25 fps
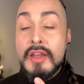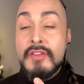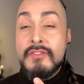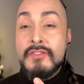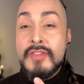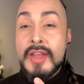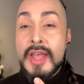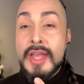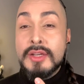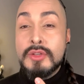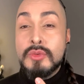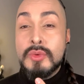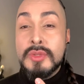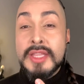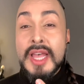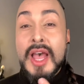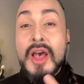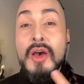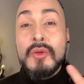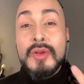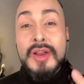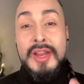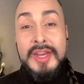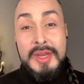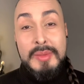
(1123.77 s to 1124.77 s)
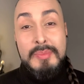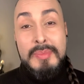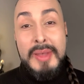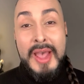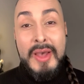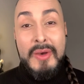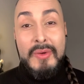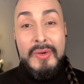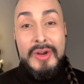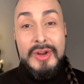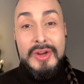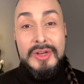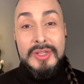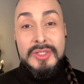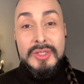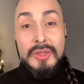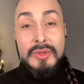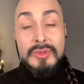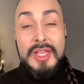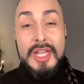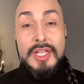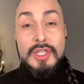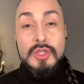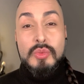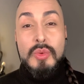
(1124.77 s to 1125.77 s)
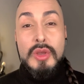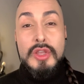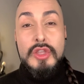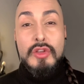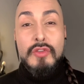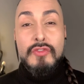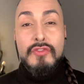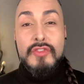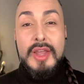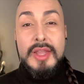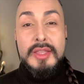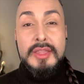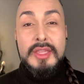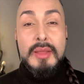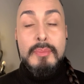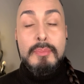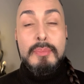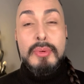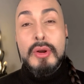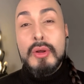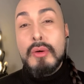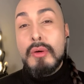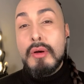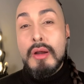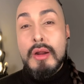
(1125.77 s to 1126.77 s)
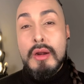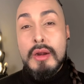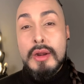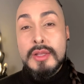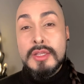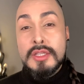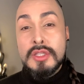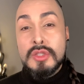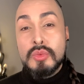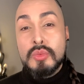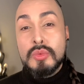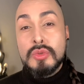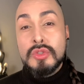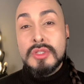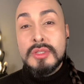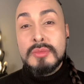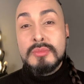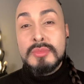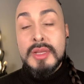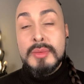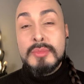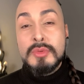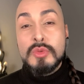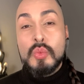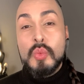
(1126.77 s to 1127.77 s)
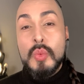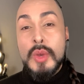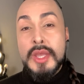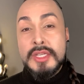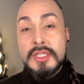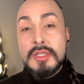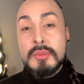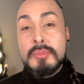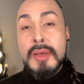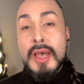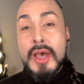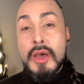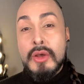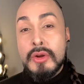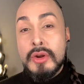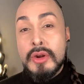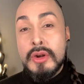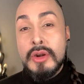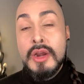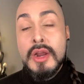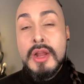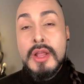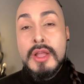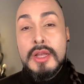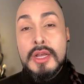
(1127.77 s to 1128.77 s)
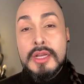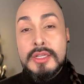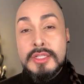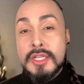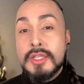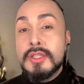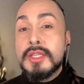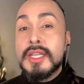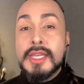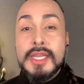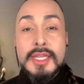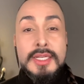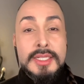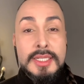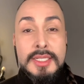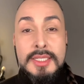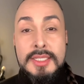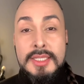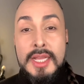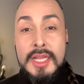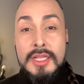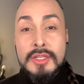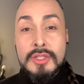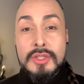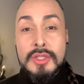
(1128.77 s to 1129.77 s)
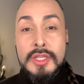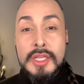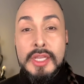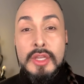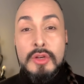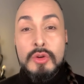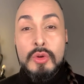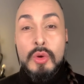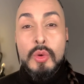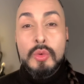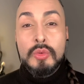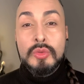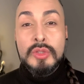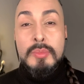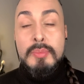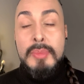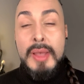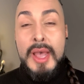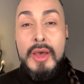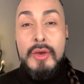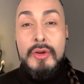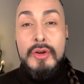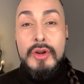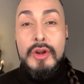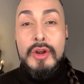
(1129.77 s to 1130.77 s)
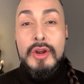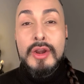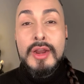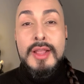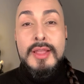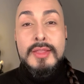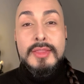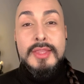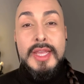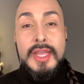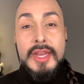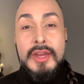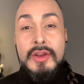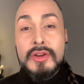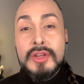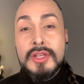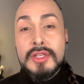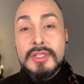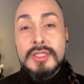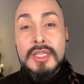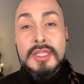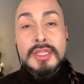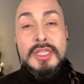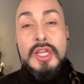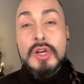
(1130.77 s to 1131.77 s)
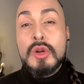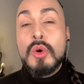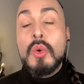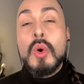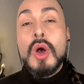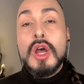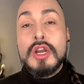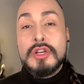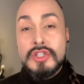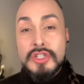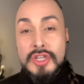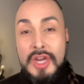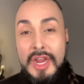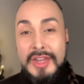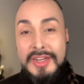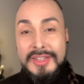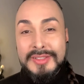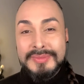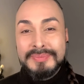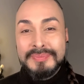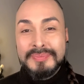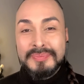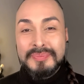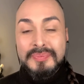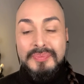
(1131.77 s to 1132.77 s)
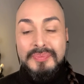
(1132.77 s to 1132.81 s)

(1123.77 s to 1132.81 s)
effect without any powder. So that's why you'll find that pro artists will sometimes wait to powder until they get to set, so they can only powder the areas that they don't want shine.